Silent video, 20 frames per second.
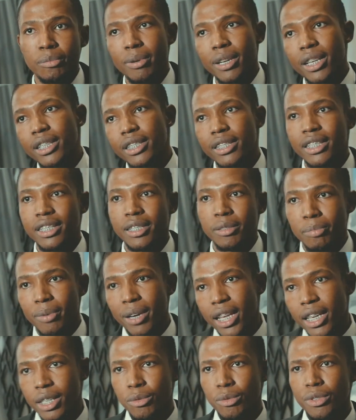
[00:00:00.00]
places.
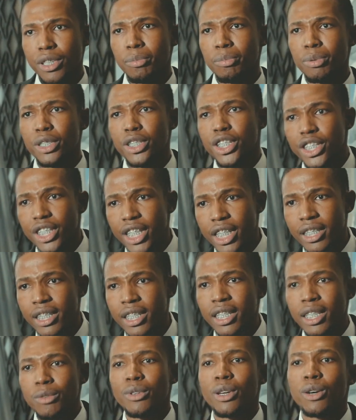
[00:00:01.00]
Black, we appreciate.
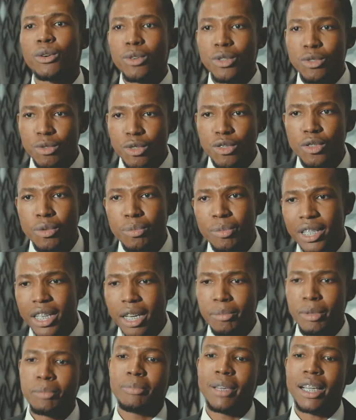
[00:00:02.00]
We are always going to be
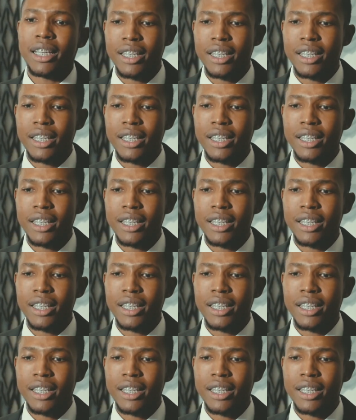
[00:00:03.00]
coming back